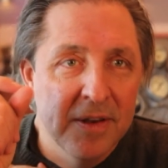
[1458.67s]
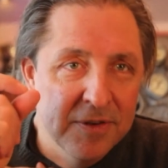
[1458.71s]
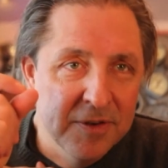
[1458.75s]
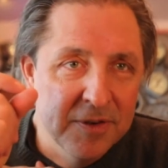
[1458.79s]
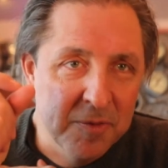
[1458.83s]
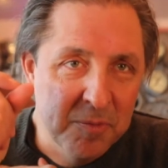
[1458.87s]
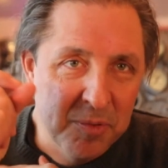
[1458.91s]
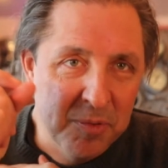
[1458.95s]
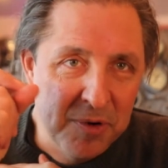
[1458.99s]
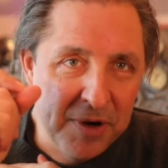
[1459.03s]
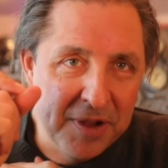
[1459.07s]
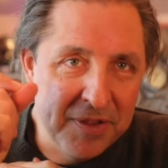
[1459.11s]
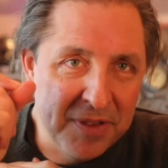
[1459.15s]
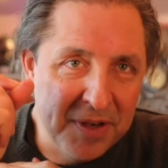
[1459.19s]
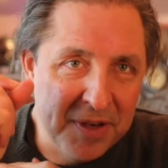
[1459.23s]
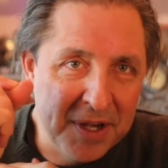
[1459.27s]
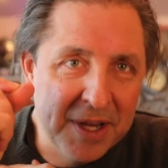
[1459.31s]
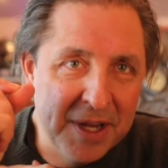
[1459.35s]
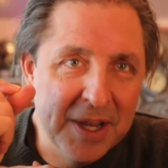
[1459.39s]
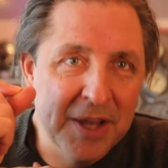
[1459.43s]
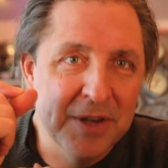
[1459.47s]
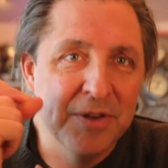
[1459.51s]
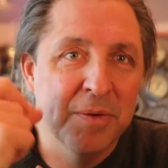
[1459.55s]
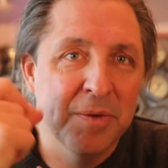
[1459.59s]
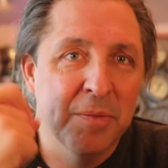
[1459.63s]
to breathe in a
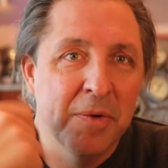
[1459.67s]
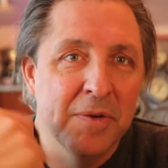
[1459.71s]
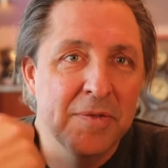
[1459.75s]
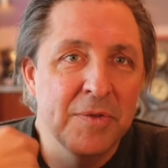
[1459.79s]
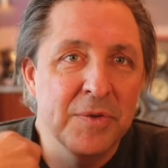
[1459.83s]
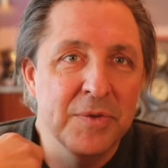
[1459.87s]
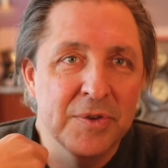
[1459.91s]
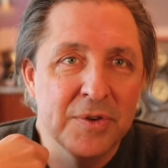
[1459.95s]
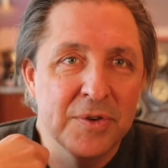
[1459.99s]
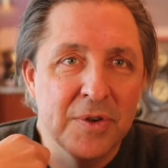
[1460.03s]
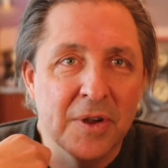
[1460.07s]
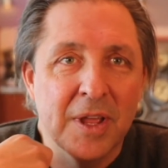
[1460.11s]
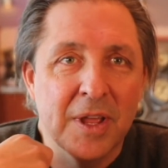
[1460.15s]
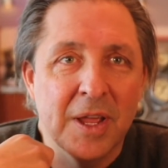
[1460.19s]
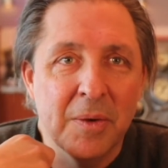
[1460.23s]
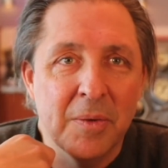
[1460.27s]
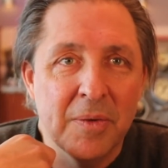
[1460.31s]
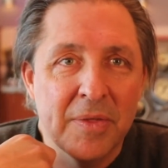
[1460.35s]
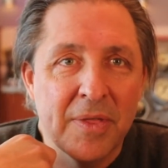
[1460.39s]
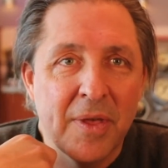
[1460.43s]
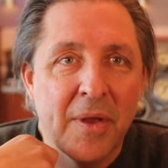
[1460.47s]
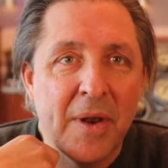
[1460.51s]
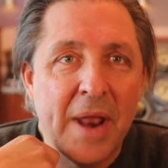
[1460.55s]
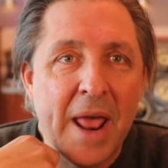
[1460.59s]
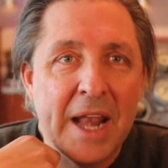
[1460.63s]
kitchen where food's cooking
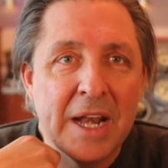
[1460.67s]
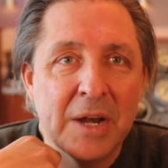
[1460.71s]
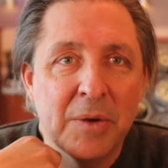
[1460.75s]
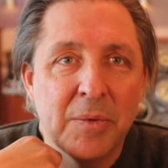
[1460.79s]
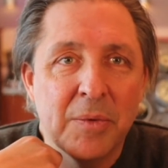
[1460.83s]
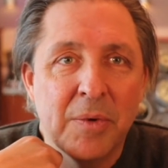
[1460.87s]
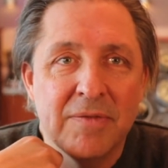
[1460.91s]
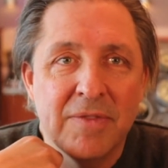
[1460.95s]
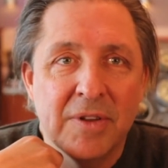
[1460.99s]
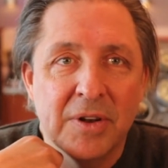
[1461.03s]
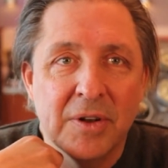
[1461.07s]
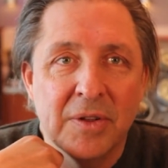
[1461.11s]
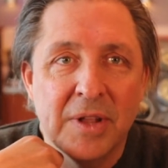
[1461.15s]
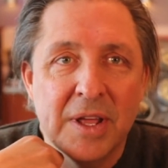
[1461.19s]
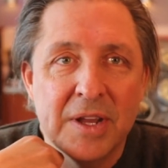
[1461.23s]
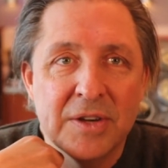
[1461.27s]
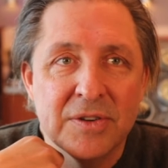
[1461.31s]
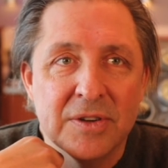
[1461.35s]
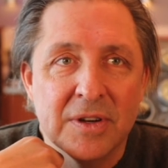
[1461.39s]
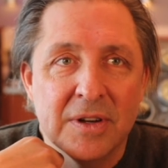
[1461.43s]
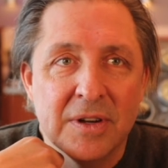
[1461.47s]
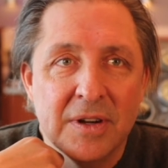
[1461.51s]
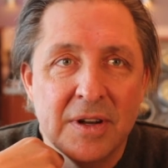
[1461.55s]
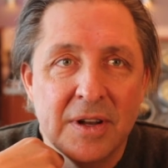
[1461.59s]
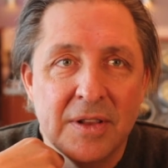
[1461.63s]
without adequate
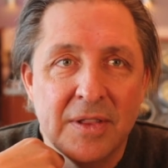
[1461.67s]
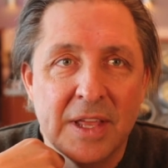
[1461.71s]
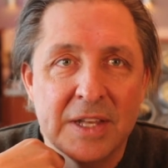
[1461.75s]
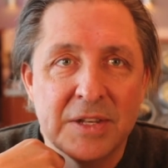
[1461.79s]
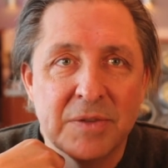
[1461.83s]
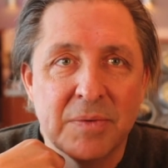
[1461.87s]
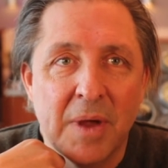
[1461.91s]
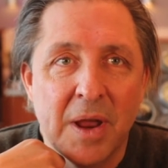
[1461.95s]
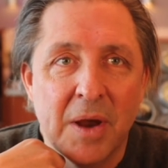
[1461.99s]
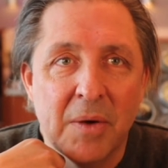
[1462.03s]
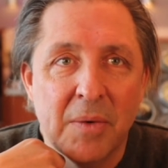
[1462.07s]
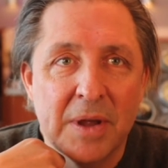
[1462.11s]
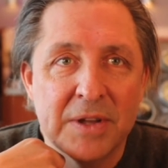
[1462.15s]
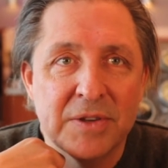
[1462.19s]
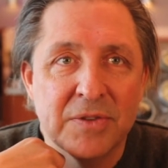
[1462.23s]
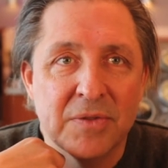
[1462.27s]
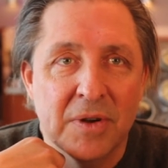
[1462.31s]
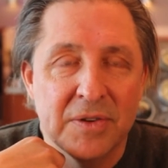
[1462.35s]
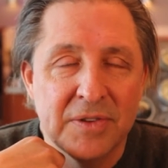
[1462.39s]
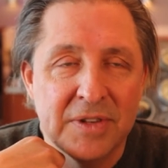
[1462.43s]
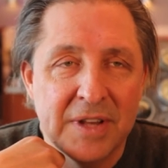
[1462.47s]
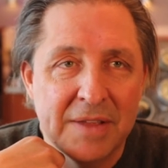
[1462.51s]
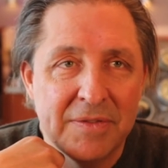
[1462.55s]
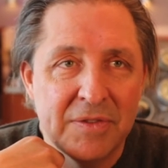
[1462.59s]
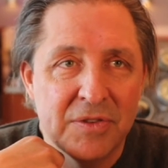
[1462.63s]
ventilation. And that's why at
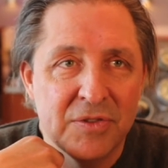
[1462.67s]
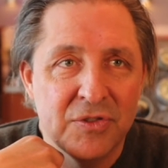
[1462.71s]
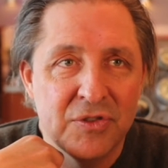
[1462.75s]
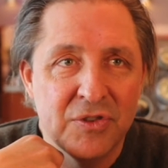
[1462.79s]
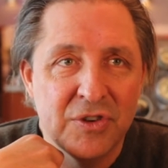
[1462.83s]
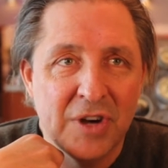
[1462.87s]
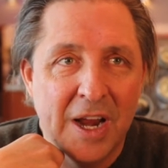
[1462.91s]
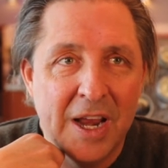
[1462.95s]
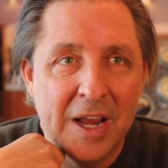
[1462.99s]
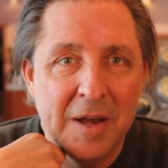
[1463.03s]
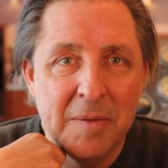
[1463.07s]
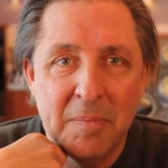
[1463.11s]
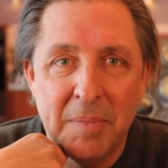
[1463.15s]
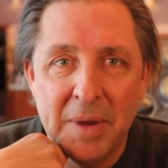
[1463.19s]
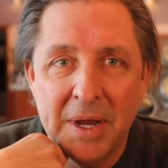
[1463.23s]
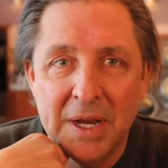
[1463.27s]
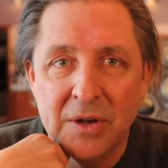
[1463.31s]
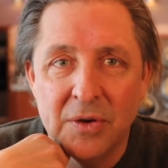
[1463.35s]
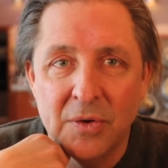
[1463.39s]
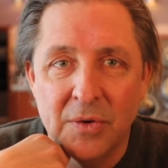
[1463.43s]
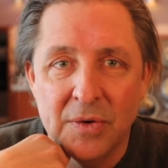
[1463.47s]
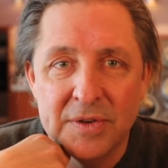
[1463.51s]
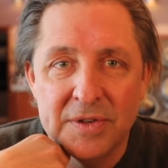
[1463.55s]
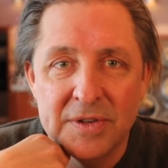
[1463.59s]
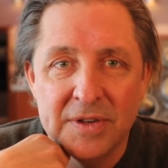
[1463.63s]
restaurants they have those giant, big,
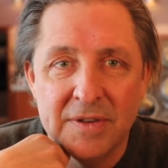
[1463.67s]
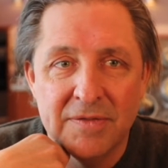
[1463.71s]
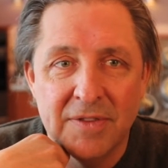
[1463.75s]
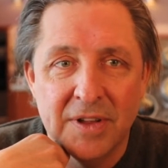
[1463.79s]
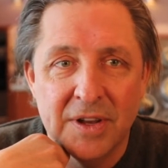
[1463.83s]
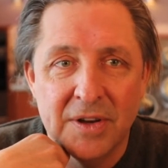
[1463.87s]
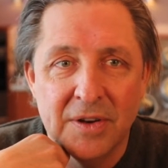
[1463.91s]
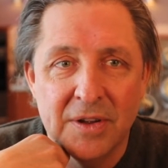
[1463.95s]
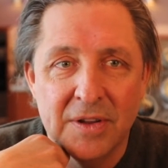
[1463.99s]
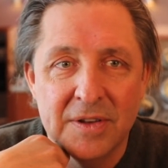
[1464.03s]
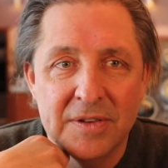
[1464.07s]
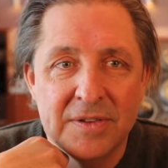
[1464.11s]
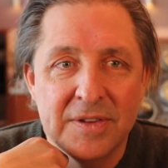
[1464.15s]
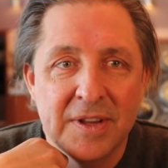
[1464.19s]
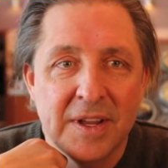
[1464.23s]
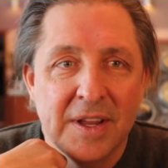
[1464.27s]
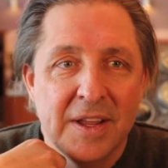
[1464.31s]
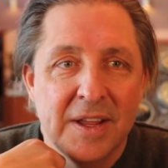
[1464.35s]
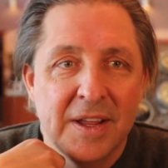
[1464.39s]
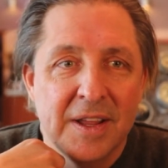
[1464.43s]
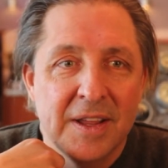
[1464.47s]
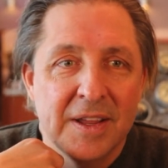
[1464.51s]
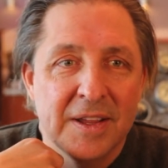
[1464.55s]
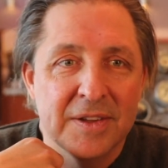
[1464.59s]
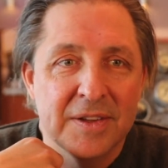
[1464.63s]
noisy vent hoods,
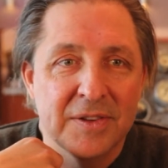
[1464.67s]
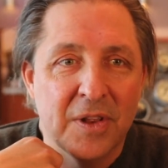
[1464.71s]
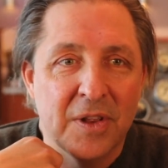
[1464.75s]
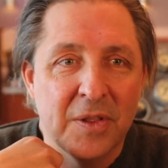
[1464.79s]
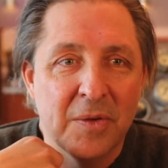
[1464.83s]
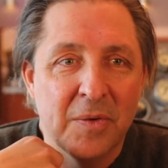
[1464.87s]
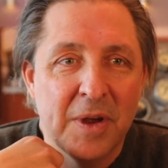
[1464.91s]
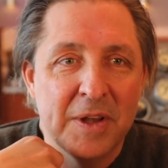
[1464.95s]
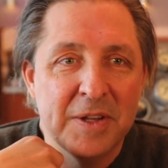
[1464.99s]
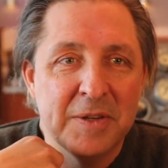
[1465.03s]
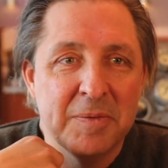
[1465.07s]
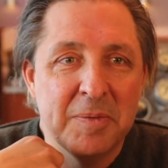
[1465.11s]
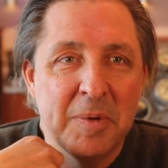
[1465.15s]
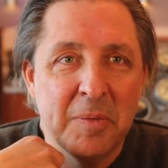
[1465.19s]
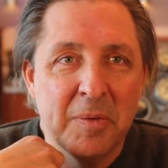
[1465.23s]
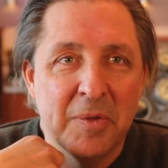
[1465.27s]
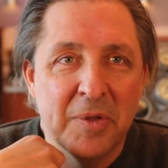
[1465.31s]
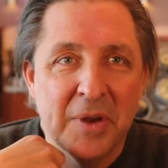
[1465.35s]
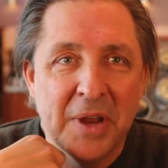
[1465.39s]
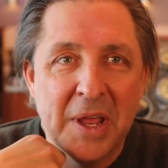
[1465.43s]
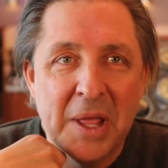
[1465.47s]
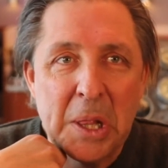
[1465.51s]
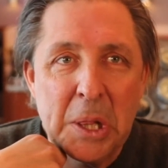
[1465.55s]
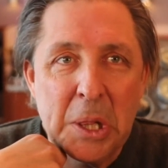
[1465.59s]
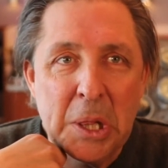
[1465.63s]
because otherwise people
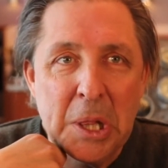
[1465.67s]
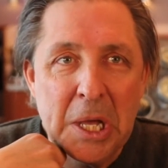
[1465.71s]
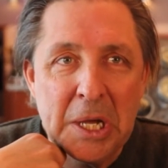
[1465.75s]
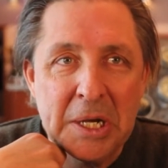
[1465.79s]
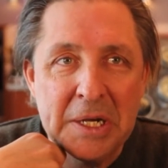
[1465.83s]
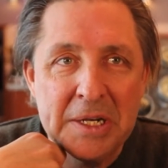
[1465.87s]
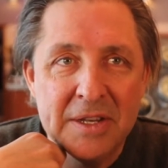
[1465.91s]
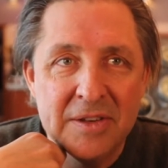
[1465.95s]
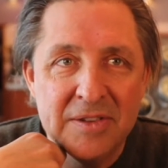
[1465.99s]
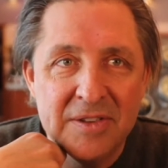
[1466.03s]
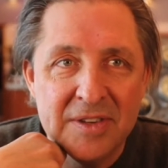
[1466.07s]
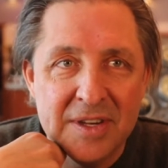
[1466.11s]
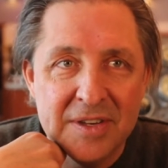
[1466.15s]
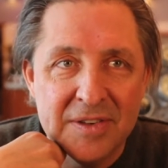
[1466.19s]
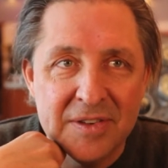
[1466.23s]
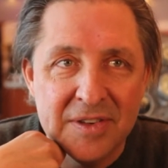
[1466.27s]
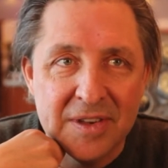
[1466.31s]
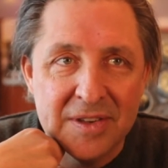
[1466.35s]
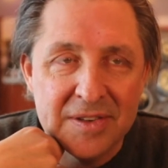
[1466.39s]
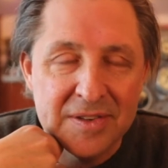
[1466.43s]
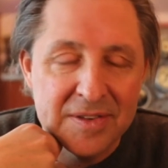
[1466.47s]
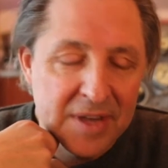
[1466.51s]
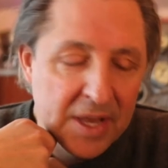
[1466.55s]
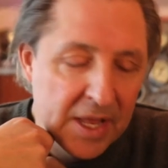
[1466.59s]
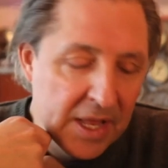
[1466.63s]
there get lung
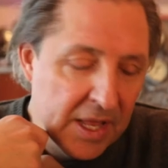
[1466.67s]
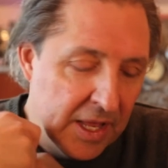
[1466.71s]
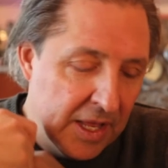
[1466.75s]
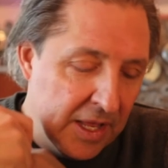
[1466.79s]
diseases.